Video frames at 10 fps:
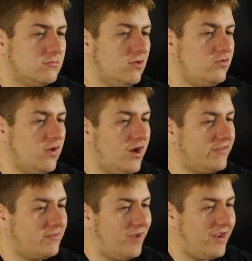Dude, John has
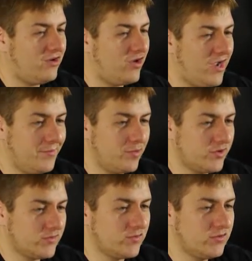some angry
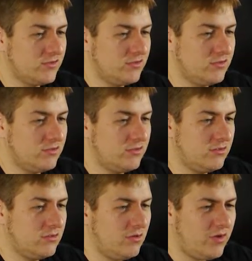eyebrows.
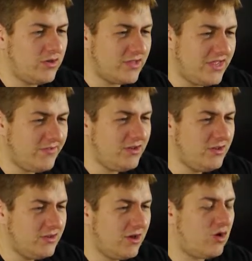Oh, are you leaving?
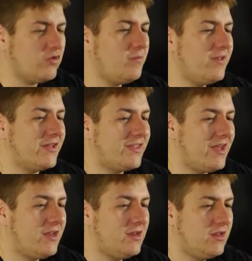Oh, don't be like that.